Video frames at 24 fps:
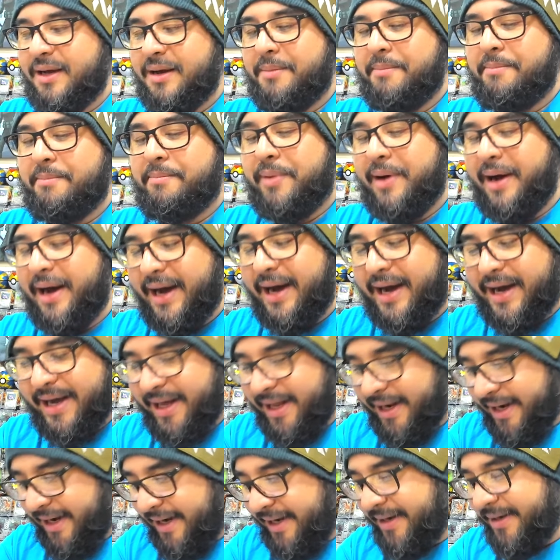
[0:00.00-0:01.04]

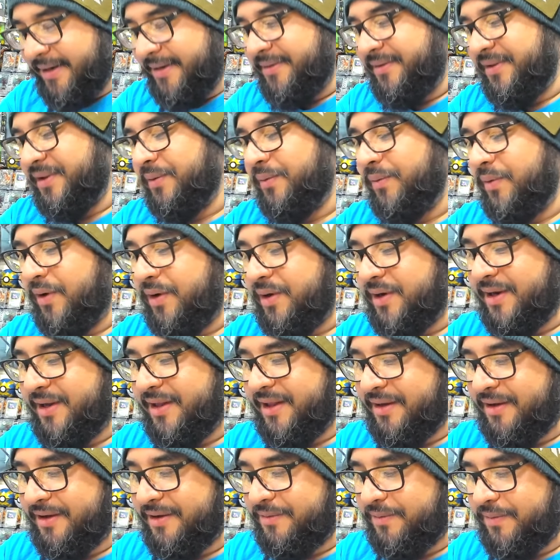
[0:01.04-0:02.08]
But the water,
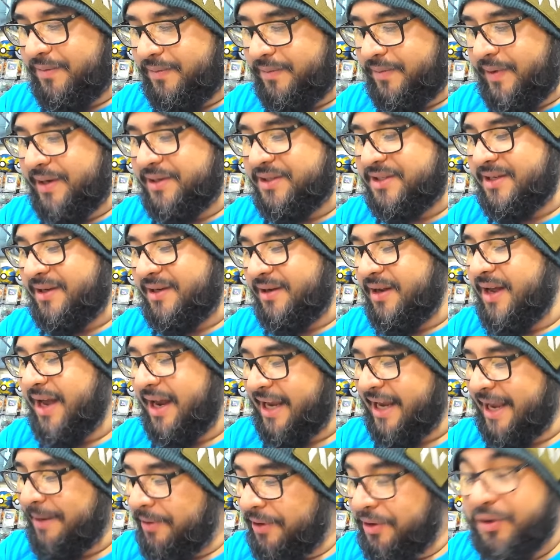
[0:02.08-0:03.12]
the well,
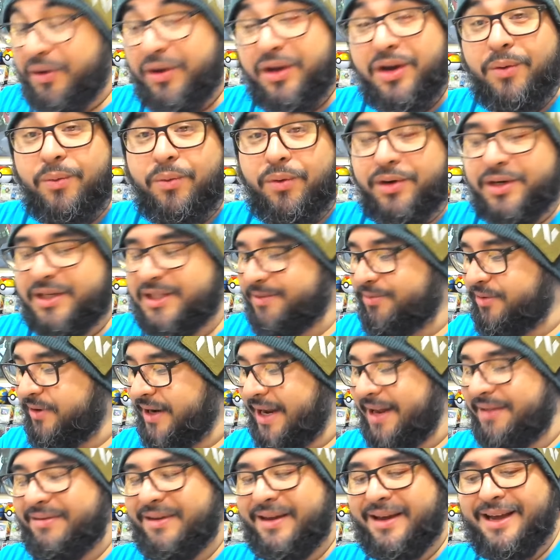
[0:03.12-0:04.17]
keep on calling it Water Spring.
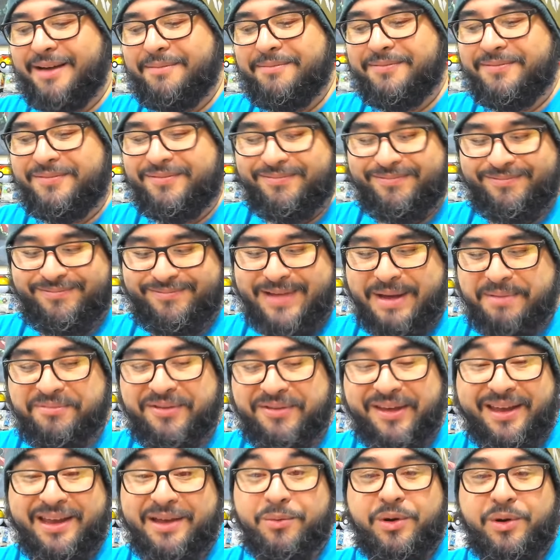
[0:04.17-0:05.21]
I think I'm, I'm
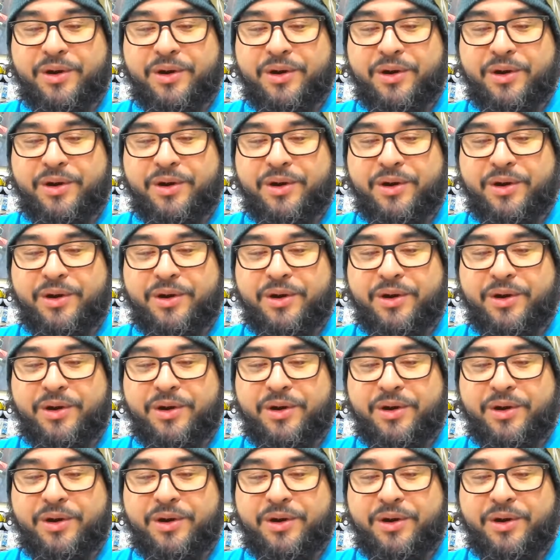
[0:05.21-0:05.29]
thinking of World of